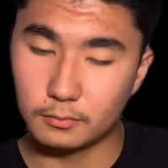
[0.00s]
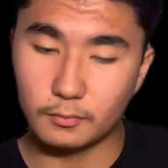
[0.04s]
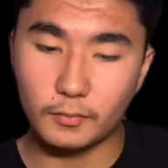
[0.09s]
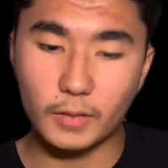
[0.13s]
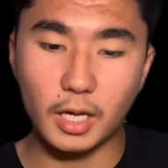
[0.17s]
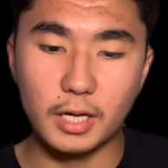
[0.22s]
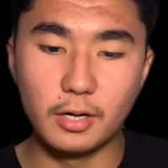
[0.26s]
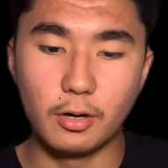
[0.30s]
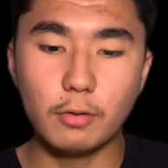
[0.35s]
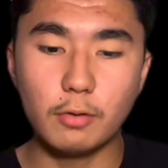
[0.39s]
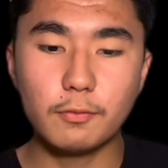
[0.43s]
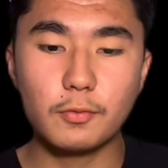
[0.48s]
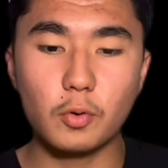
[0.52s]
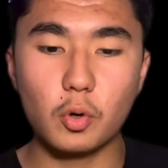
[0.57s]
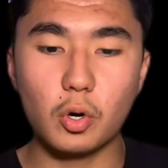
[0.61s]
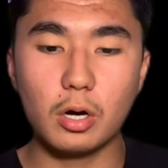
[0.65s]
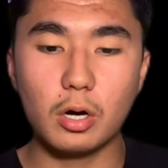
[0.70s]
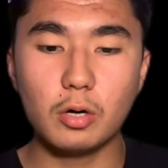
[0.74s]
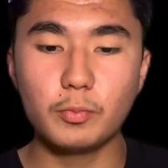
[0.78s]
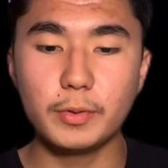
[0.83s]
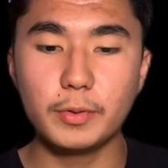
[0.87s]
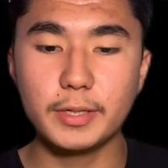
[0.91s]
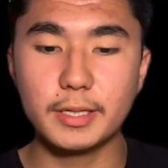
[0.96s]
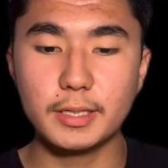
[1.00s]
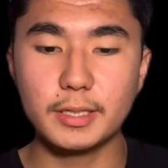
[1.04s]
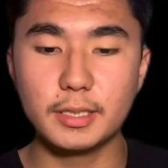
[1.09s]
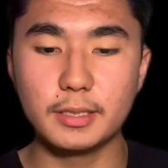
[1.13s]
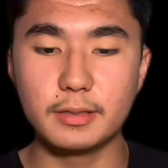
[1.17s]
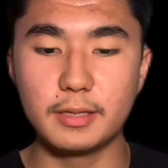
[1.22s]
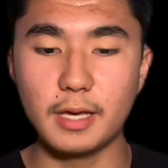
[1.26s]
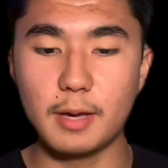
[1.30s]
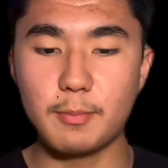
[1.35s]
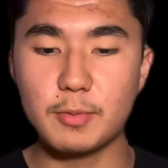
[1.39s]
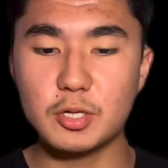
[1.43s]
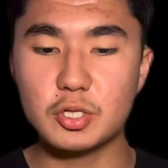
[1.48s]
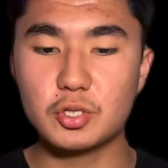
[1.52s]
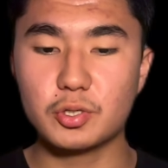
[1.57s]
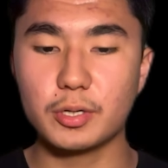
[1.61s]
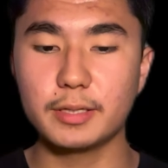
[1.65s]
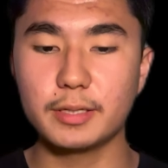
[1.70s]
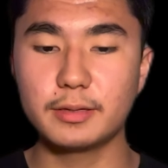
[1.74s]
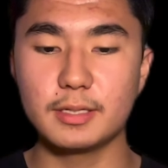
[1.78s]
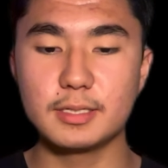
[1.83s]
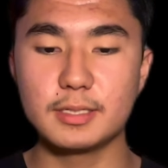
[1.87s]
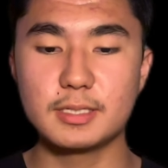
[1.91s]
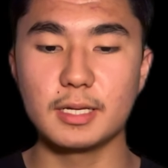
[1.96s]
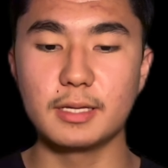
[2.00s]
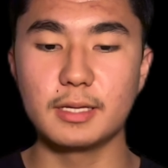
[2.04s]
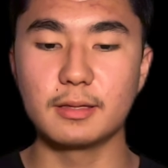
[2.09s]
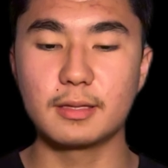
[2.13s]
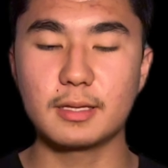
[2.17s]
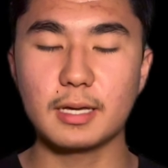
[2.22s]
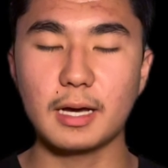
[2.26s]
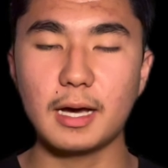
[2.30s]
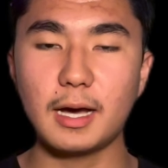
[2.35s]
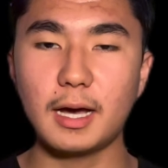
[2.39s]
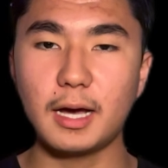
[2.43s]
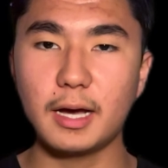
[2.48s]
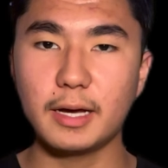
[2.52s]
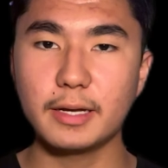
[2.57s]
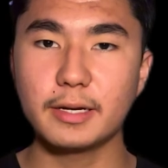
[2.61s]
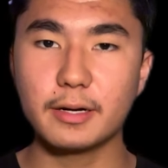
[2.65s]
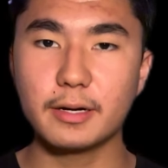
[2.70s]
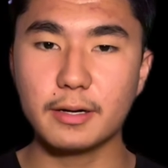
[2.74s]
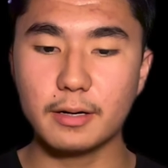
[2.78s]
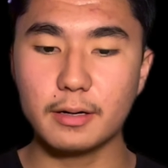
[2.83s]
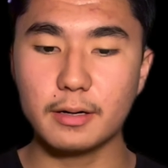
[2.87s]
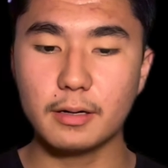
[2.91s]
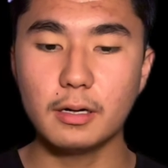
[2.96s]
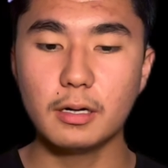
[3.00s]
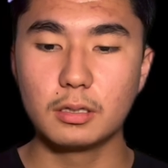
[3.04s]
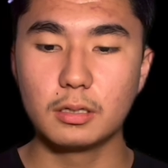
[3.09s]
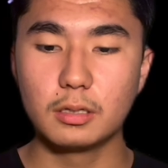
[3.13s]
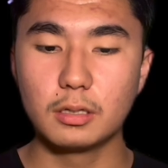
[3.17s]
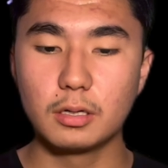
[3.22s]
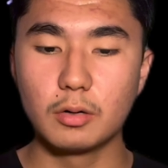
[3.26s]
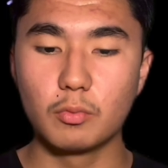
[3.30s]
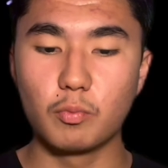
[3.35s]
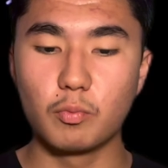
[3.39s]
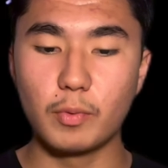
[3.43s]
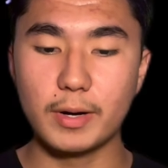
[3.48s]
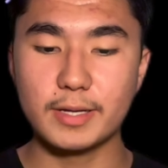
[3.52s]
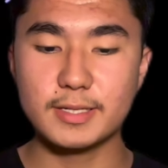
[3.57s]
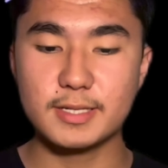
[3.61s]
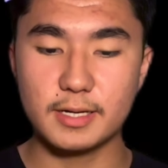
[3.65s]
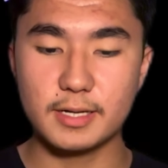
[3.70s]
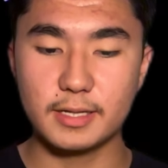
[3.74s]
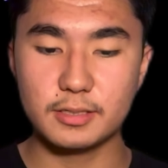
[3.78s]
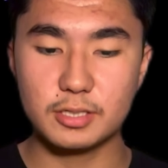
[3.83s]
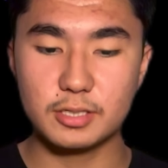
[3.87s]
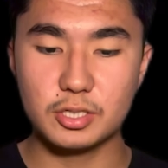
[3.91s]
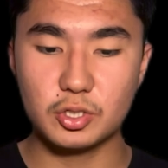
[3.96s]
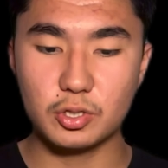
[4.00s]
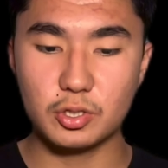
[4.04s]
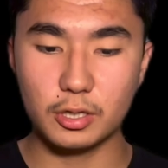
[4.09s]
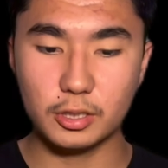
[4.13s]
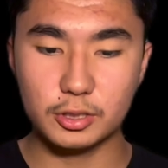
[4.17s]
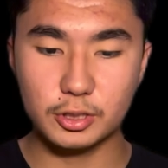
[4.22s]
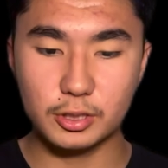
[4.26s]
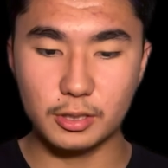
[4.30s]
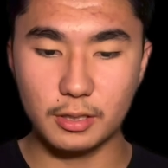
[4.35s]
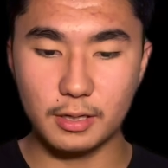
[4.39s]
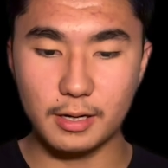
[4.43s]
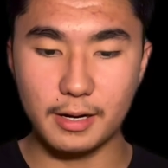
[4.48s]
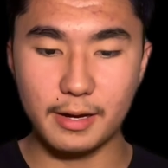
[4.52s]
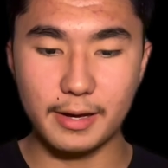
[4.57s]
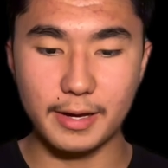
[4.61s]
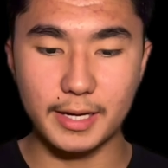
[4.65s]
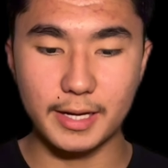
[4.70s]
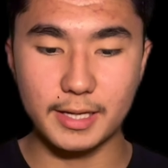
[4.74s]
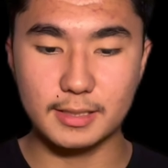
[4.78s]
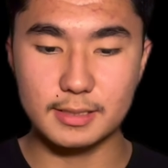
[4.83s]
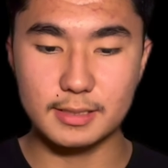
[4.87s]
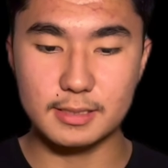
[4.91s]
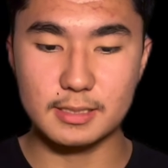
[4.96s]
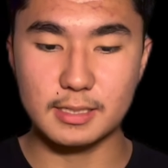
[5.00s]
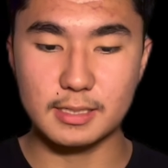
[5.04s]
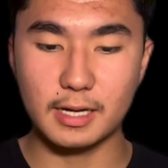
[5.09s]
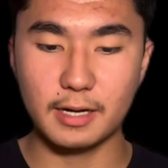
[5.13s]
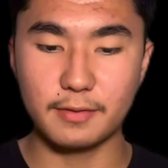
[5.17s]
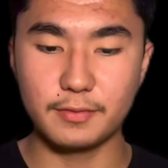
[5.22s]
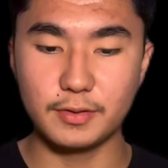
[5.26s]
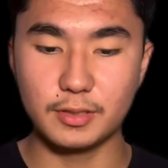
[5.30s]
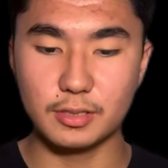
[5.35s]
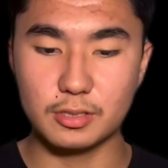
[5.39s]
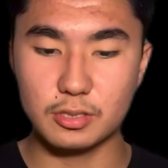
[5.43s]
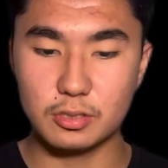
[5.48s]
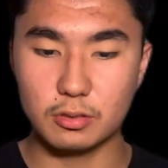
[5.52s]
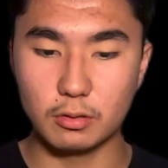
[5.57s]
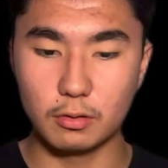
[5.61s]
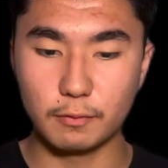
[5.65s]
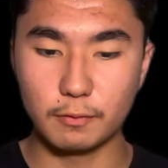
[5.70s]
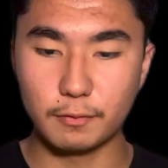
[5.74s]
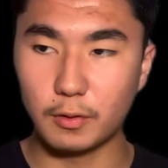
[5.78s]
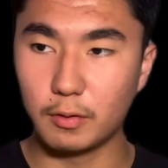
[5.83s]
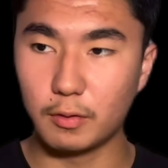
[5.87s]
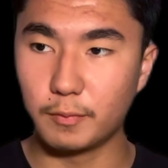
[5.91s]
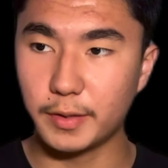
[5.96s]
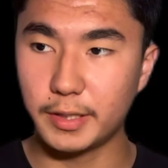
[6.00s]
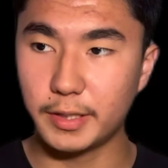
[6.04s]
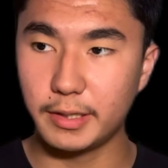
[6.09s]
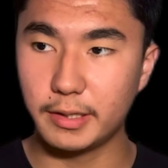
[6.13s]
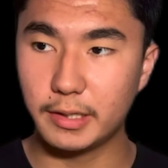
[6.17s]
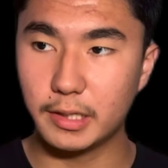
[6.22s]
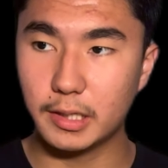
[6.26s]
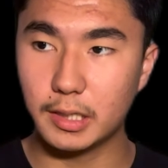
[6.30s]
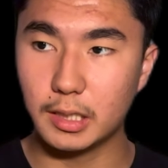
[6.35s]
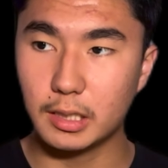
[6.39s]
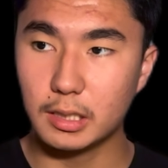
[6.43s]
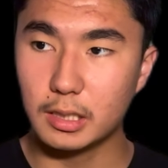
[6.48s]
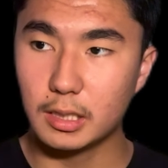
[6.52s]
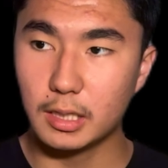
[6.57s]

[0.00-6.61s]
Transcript: And overall, we can demonstrate this entire resonance structure as having a sulfur over here,